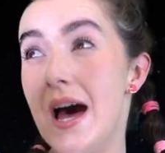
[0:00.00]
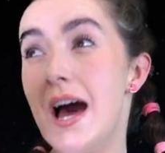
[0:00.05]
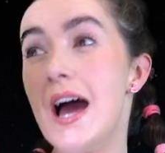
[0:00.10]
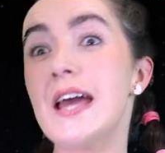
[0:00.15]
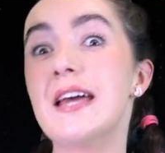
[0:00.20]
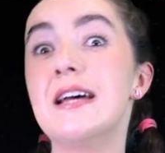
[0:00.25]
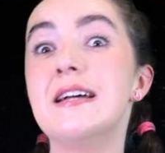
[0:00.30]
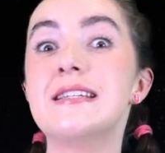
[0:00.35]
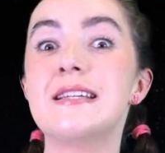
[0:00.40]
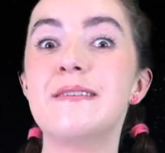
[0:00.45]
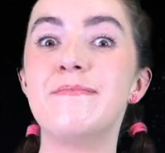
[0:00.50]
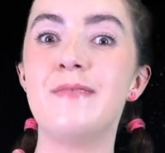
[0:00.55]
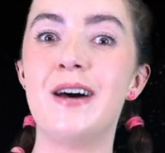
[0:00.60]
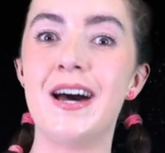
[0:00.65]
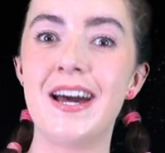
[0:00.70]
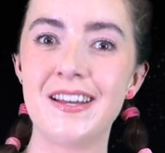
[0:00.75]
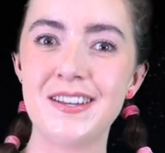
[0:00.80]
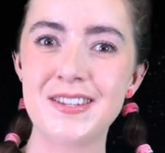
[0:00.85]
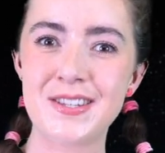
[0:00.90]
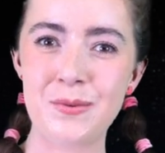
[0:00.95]
miles and
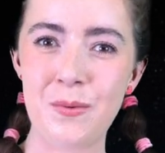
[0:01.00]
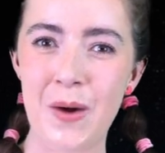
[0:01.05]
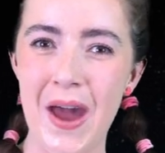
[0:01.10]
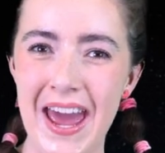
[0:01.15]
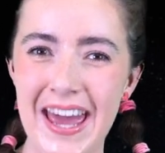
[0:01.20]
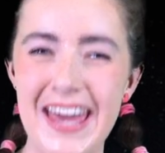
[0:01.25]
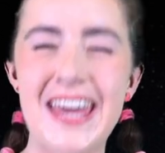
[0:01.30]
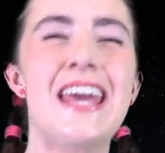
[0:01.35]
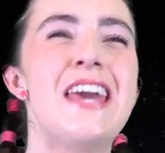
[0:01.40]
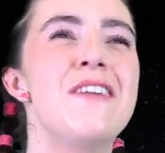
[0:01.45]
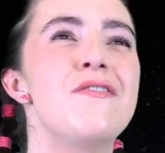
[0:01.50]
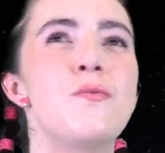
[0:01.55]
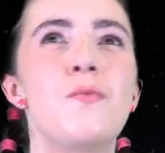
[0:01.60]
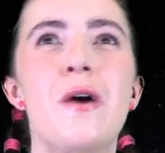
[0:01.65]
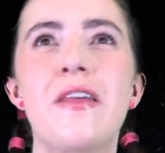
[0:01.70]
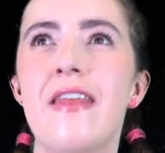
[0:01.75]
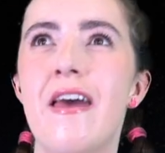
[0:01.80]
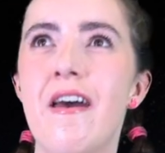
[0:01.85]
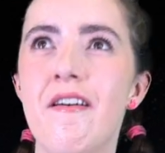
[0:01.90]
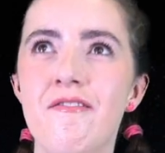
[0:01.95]
miles away, even
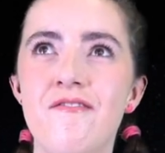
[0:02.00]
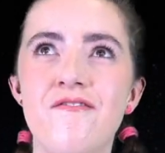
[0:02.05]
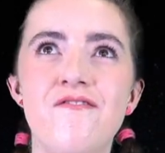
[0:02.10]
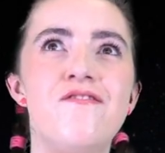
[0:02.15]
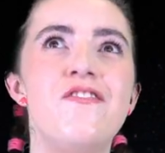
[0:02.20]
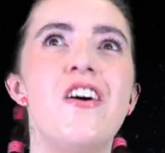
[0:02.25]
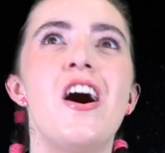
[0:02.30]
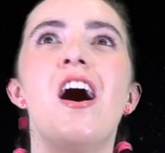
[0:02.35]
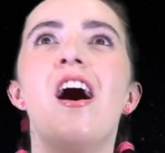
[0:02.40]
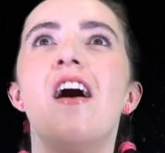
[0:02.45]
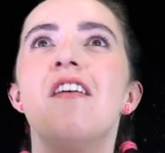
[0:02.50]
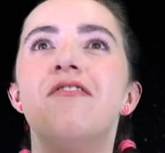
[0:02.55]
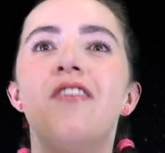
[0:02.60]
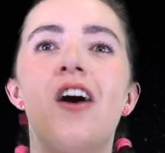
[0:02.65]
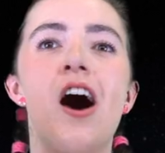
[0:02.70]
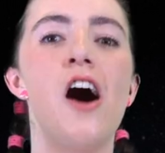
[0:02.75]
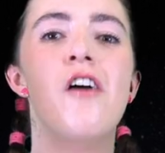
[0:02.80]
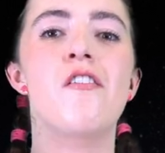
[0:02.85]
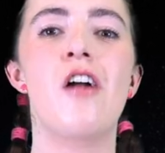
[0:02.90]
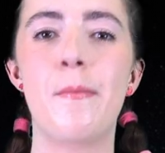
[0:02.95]
when they're far,
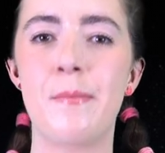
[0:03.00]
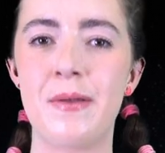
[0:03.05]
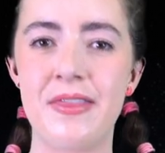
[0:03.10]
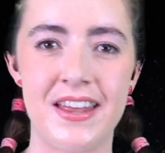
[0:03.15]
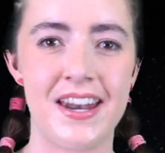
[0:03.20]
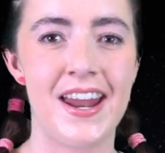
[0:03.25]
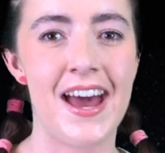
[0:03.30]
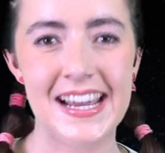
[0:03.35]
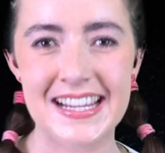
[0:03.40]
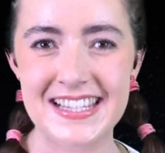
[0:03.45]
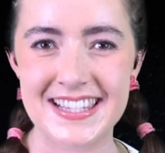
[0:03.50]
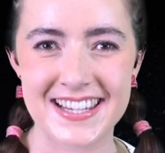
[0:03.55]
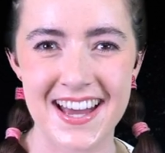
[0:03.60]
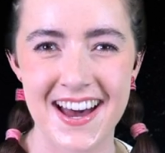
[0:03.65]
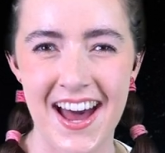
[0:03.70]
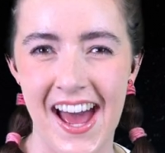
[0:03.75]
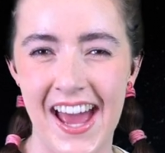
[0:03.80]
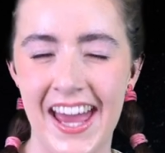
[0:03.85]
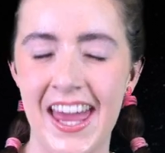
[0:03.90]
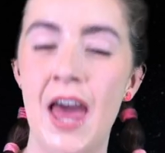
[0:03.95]
far up in the night
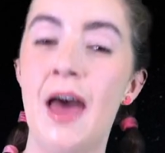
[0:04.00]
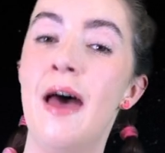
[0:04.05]
sky.